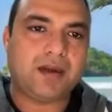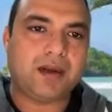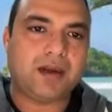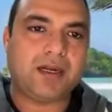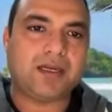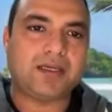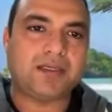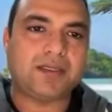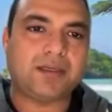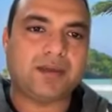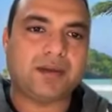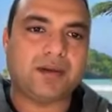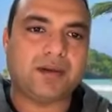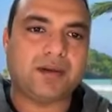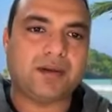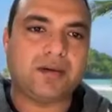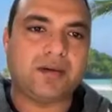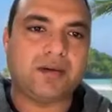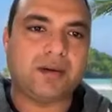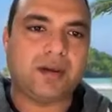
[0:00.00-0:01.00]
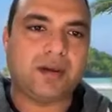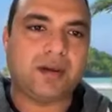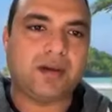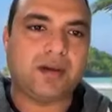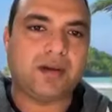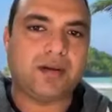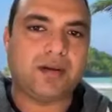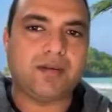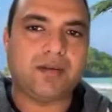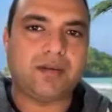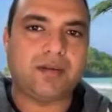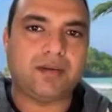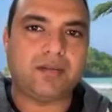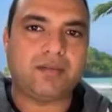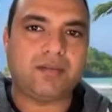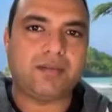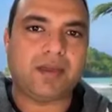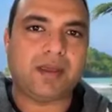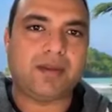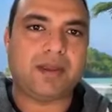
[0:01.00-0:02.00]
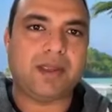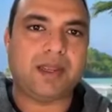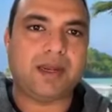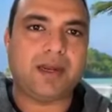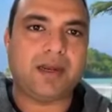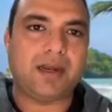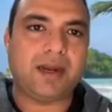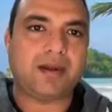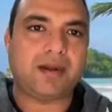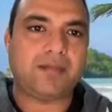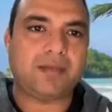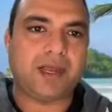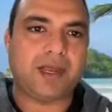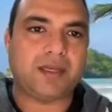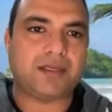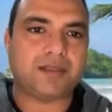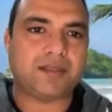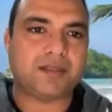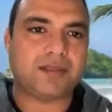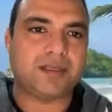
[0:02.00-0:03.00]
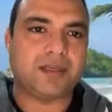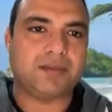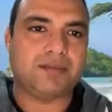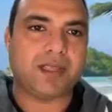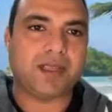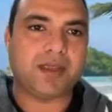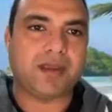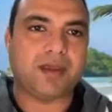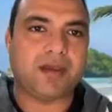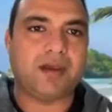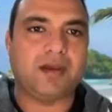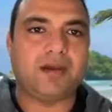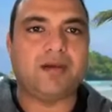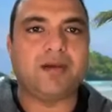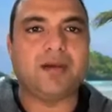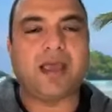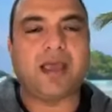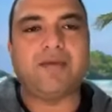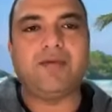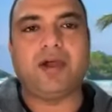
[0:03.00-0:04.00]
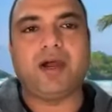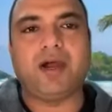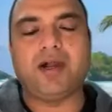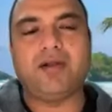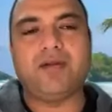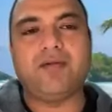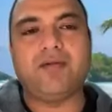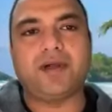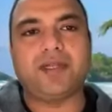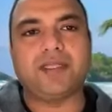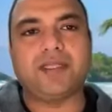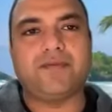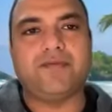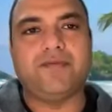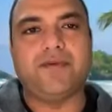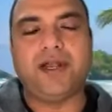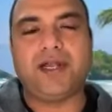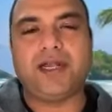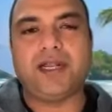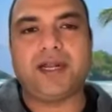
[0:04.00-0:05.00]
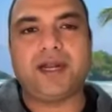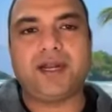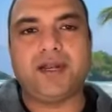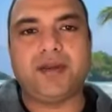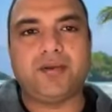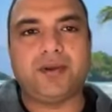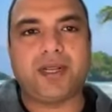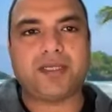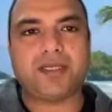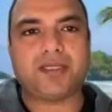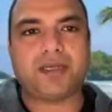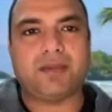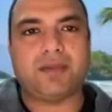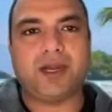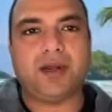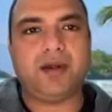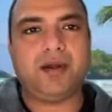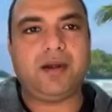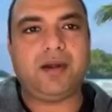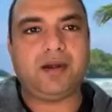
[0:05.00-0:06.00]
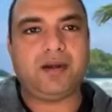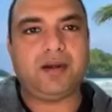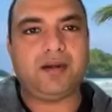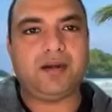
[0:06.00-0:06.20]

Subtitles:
All right. So maybe let me ask something. Have you heard what is a filter in Unix command?